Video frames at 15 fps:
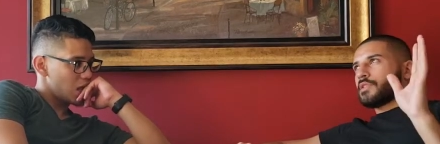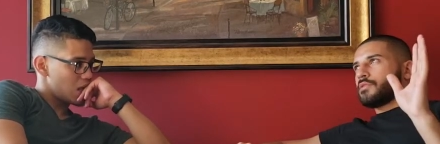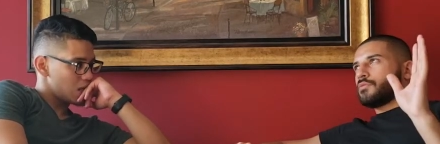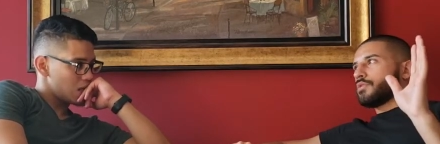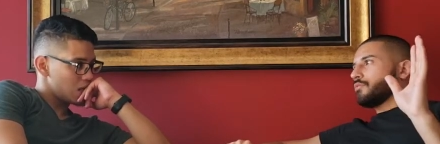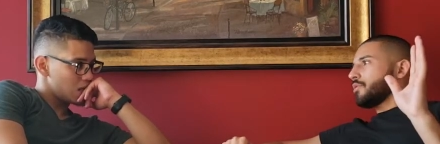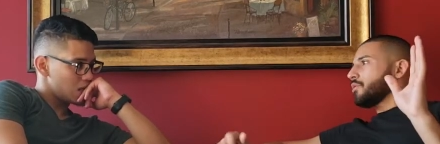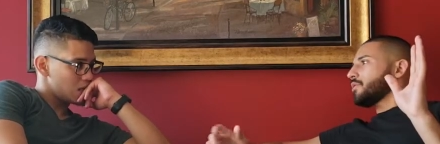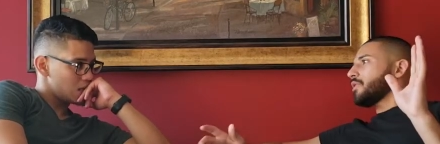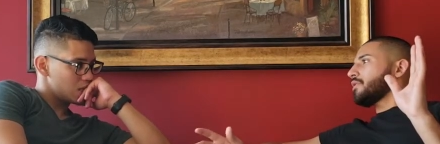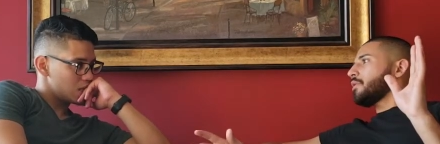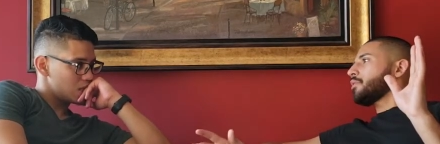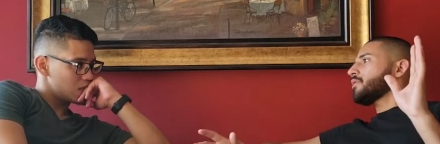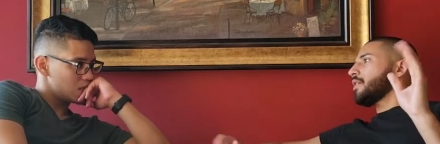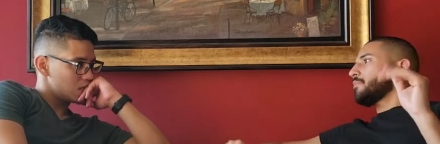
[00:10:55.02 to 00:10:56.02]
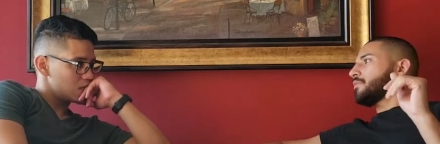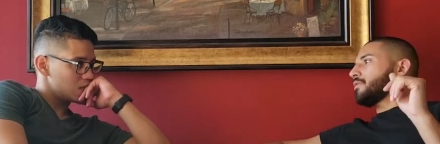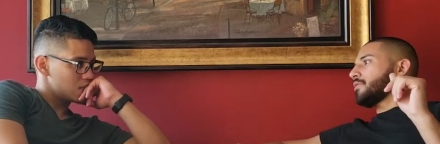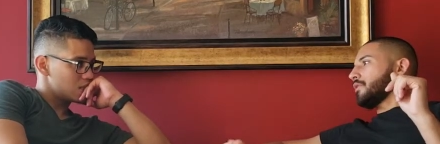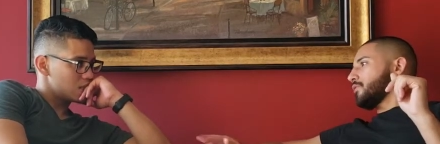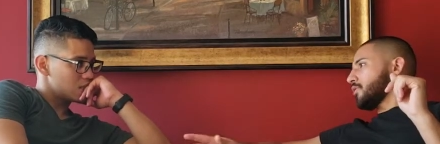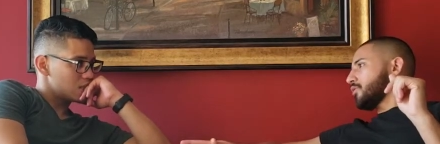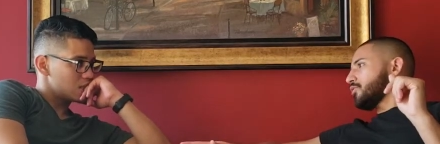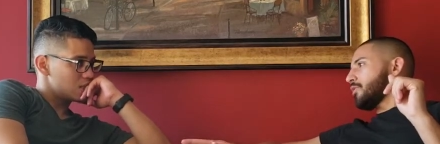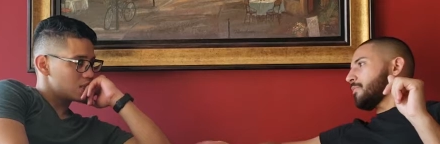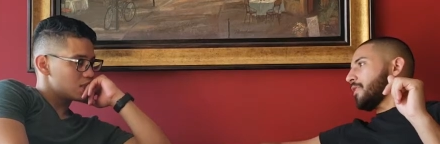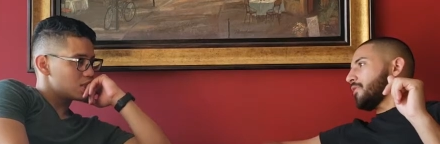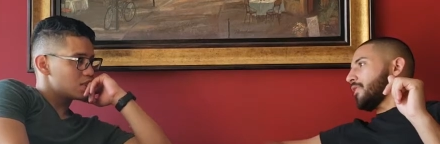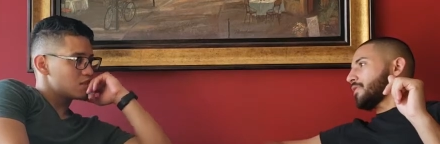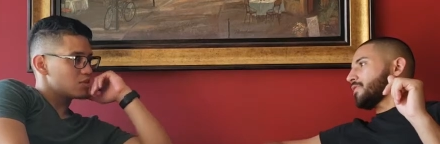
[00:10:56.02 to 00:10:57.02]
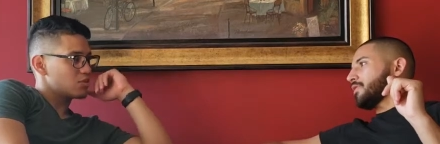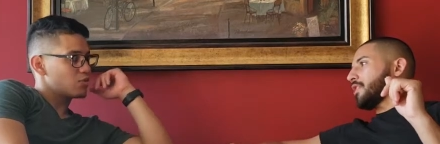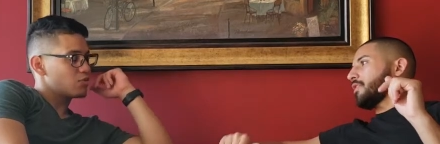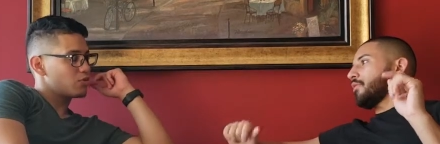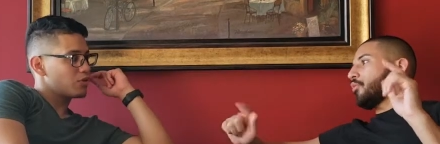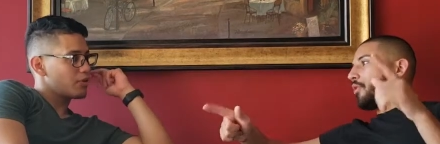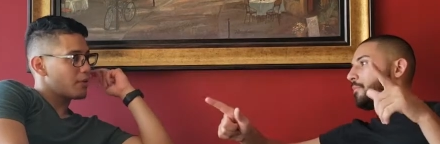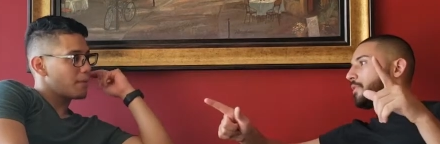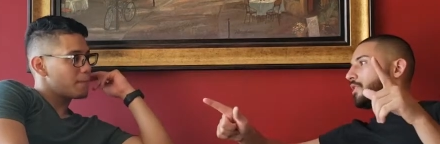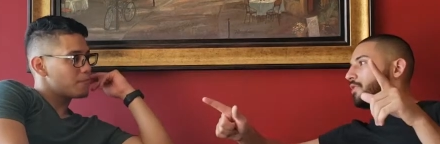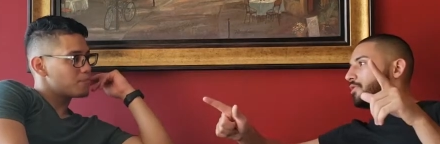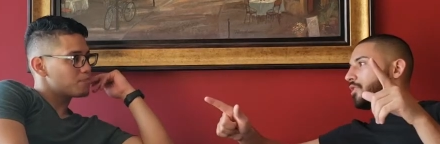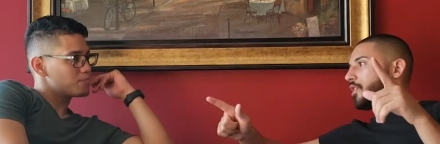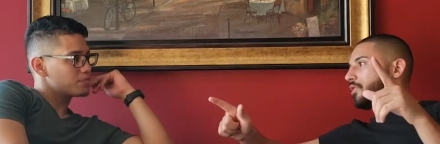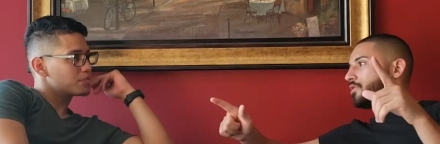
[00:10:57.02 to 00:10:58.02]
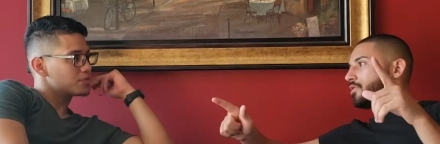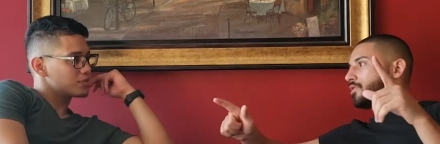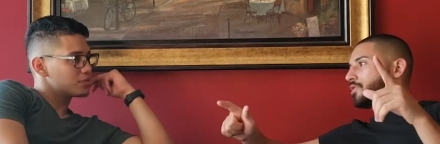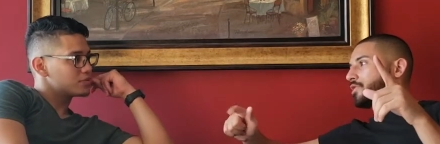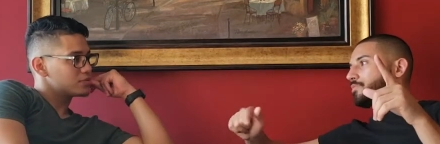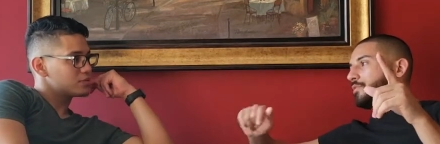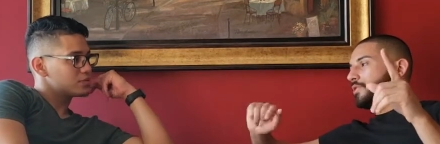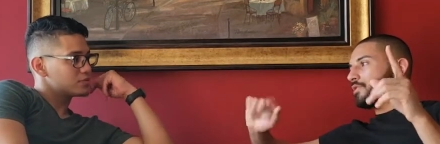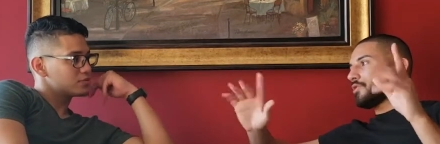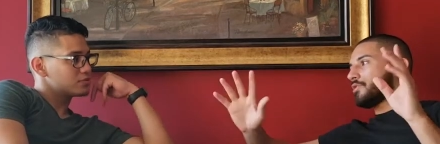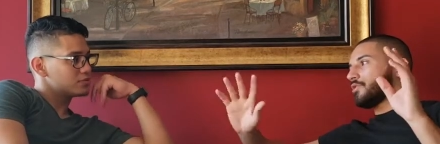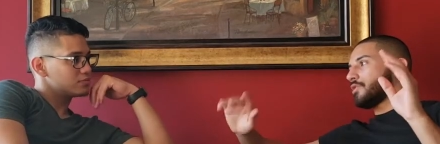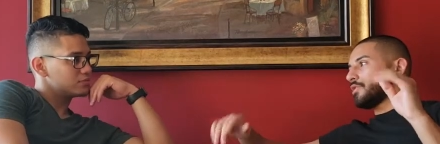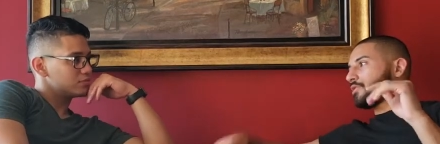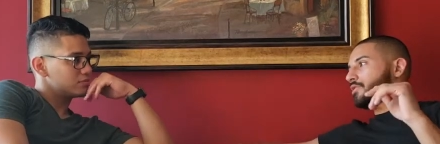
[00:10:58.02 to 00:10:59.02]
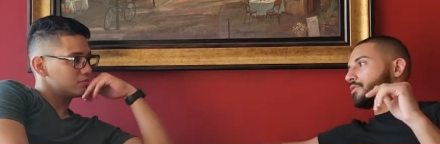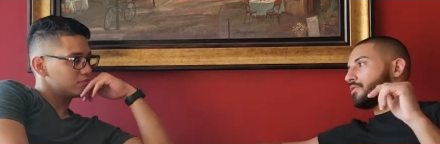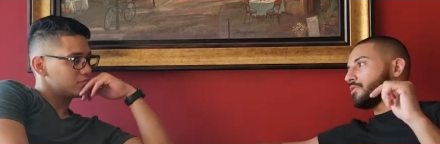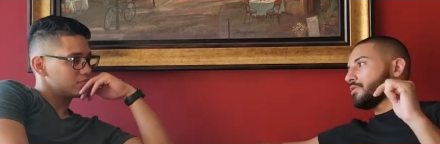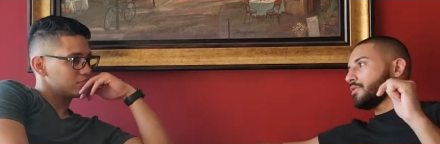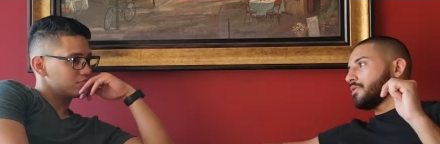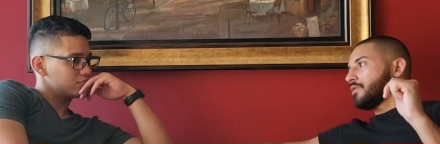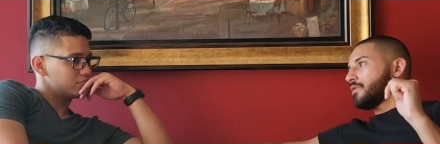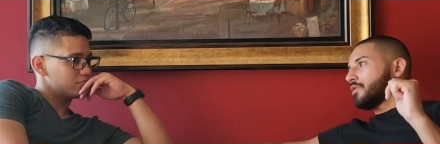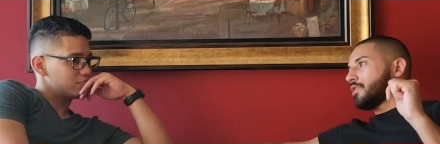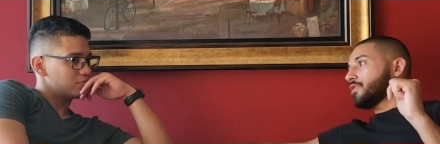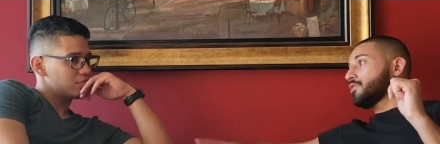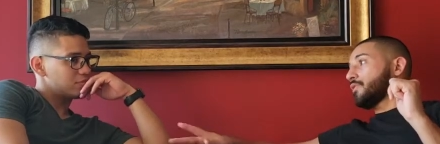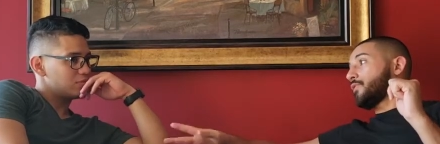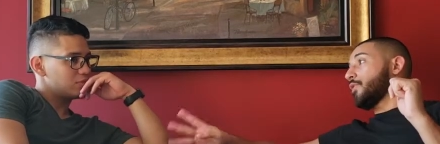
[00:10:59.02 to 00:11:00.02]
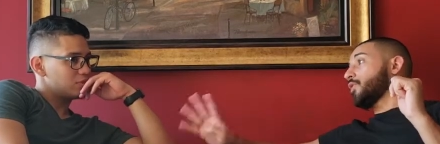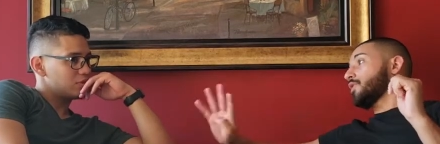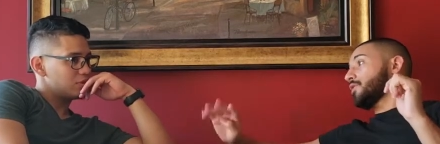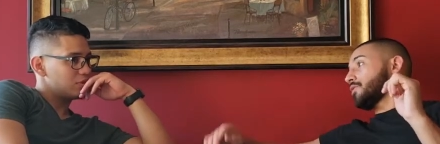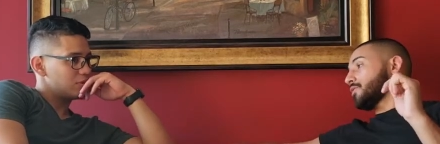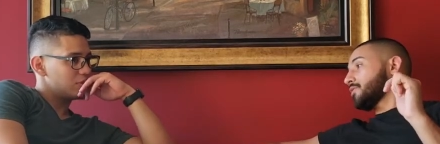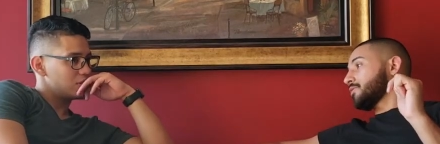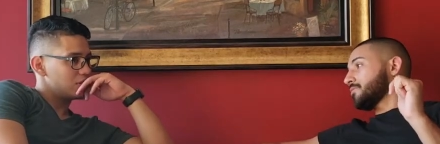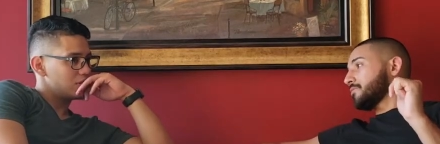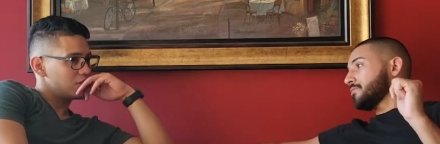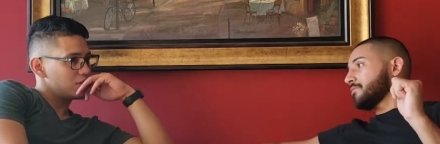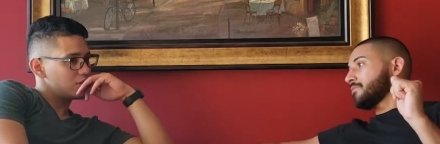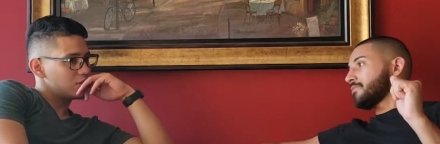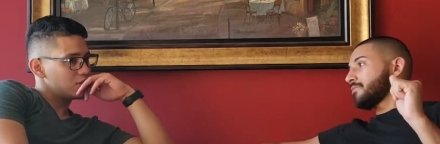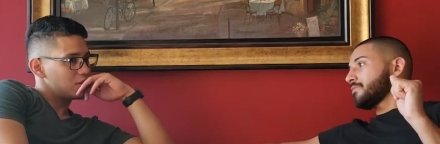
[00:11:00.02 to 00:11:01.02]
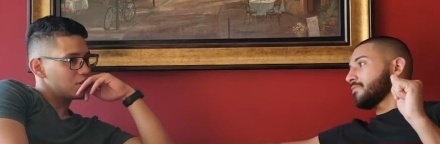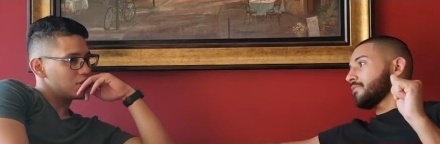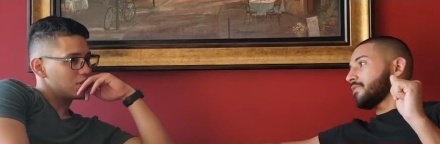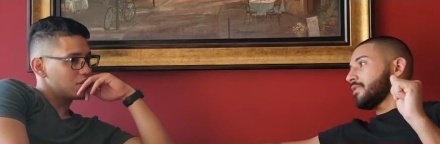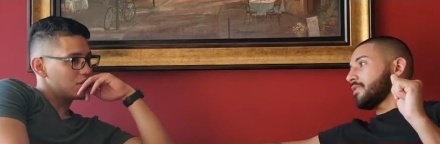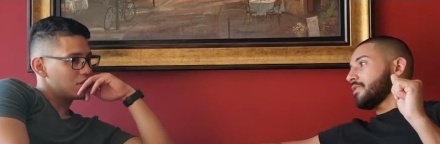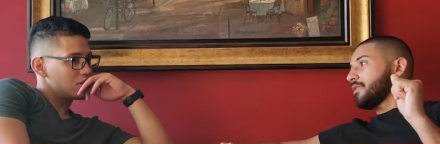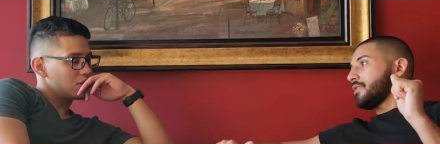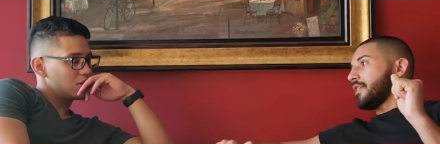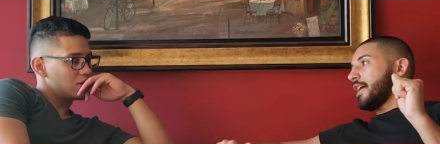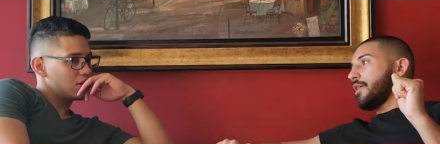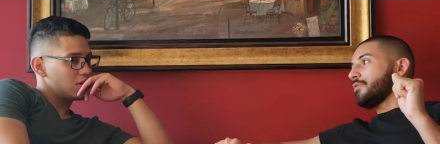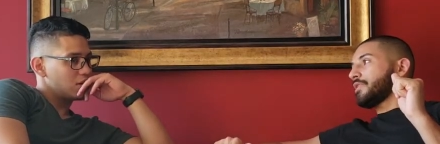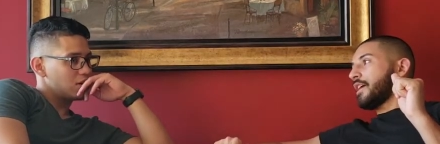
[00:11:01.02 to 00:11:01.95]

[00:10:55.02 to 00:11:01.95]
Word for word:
Speaker 1: what, what, would, what would that be if you could do it math fast now? One million dollars split into thirty years. Let's do forty years. How would